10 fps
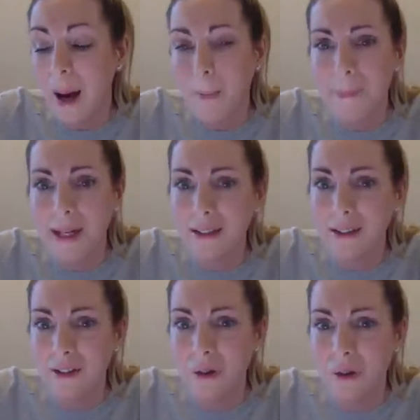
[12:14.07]
and
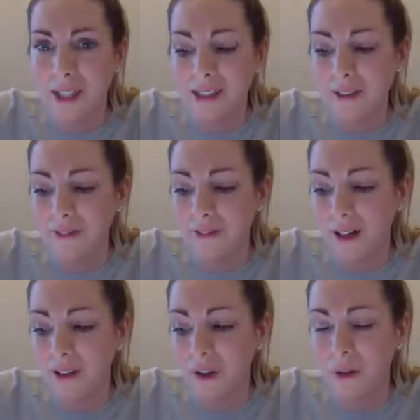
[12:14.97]
made the noise that
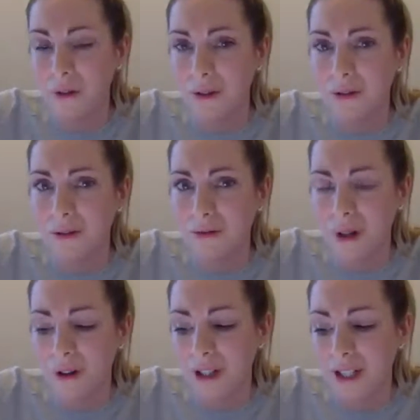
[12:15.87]
father calls
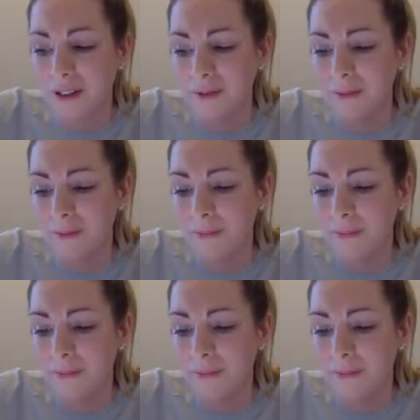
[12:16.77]
groaning.